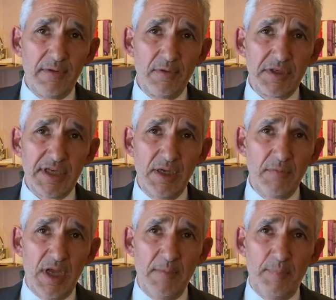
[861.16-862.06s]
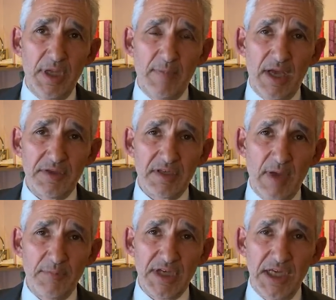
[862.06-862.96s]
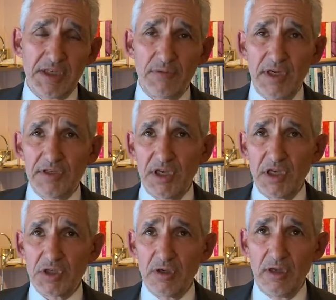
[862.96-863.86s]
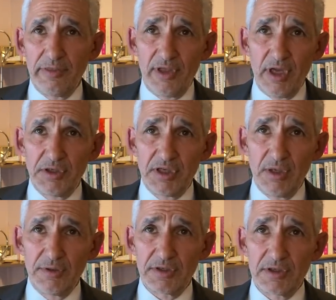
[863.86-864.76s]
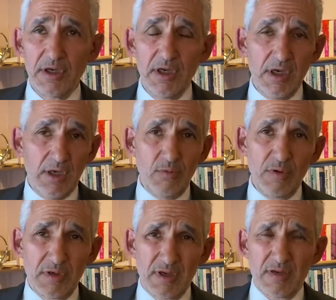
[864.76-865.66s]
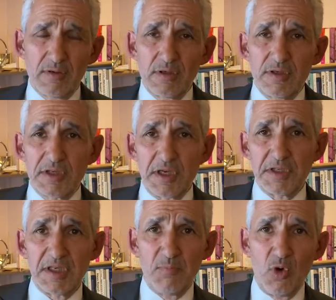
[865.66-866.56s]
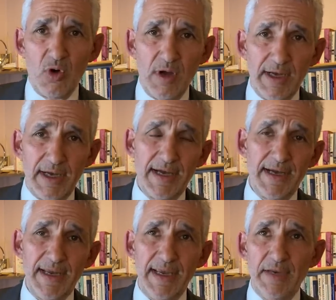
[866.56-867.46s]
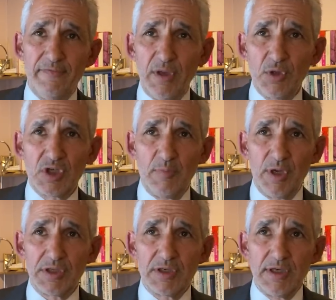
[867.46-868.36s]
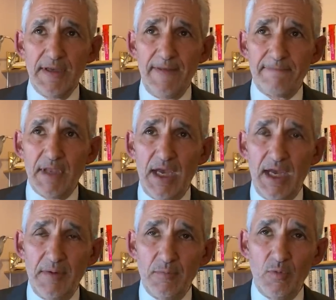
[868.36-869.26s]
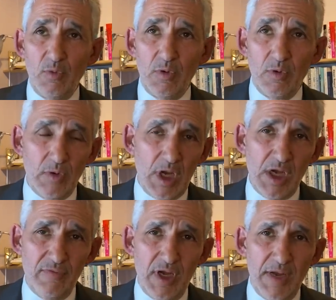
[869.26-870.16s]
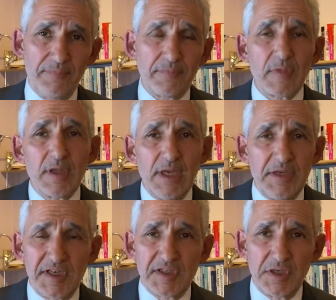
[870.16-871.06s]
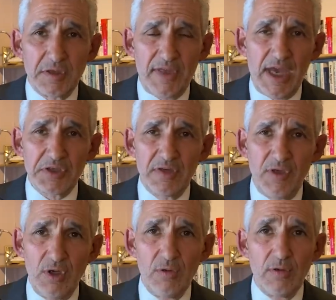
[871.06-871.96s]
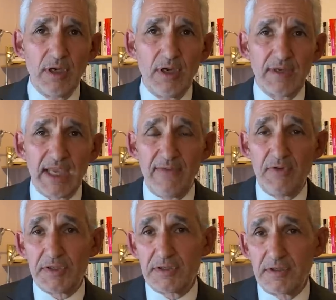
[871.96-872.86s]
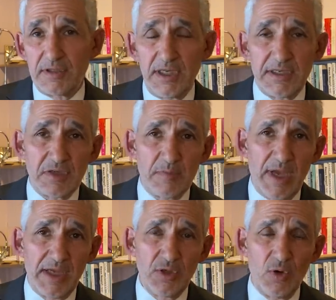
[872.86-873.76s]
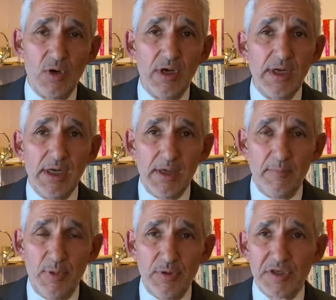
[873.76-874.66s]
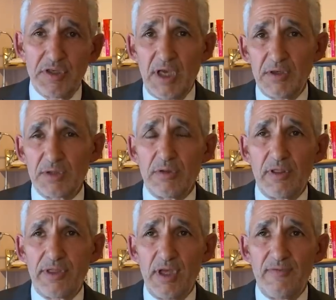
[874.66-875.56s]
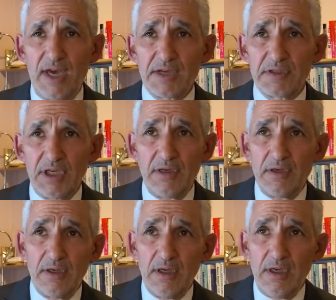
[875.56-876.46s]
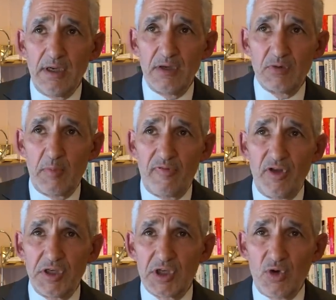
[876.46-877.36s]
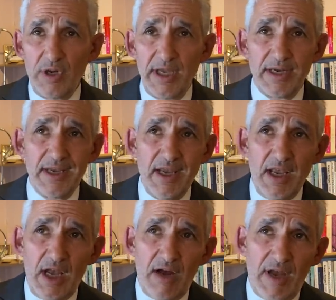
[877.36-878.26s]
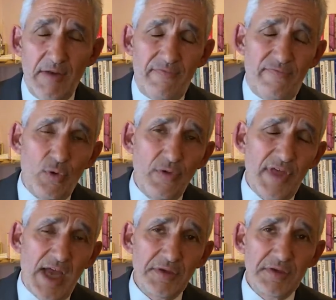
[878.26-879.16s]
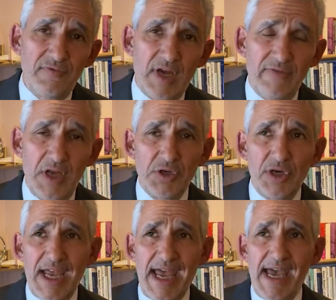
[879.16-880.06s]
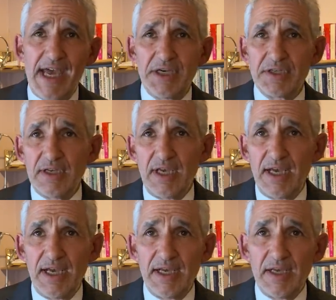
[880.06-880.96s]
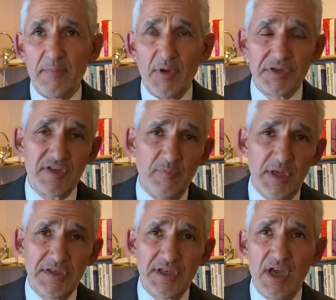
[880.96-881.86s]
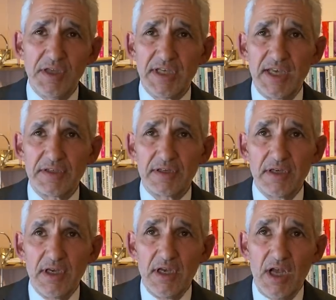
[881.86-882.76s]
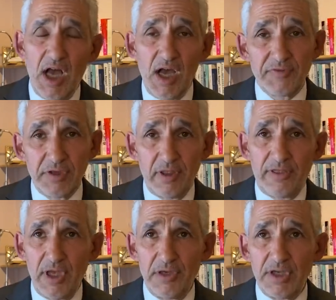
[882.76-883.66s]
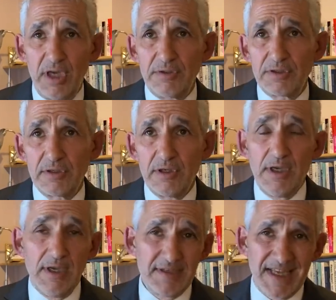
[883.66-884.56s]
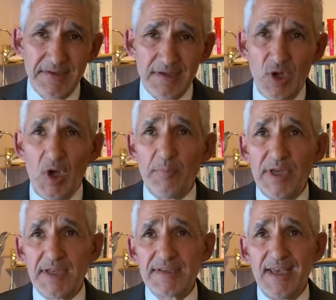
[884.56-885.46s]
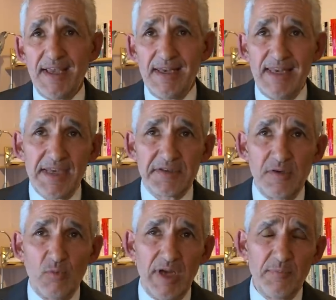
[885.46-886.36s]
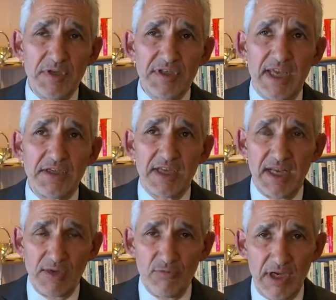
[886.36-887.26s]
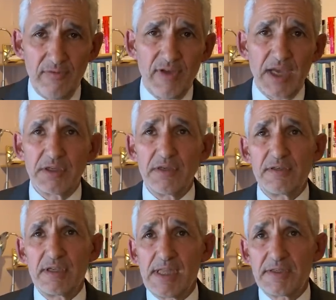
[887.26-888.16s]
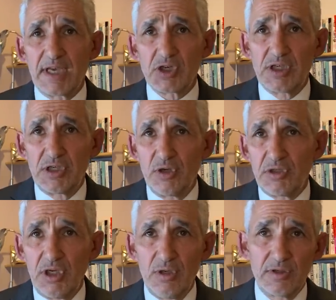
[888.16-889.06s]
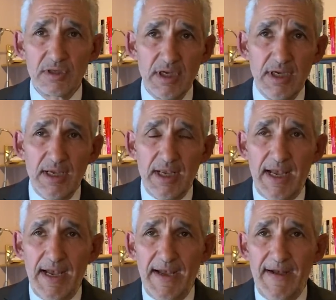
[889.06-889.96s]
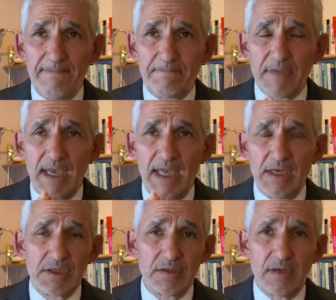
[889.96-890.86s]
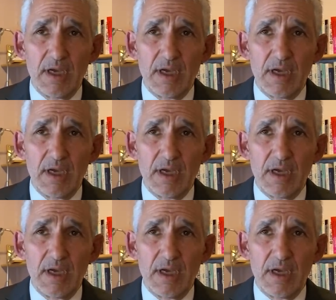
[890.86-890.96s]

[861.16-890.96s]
want to tell you a bit about some updated research on our third dose. We'll discuss this more in future, but over nearly 600,000 of you gave us details about your booster dose, or the third vaccine, as we prefer to call it. Around 4,500 had a positive PCR test after the third dose. Sounds a lot, but it's less than 1% getting reinfected. So that's actually good news. When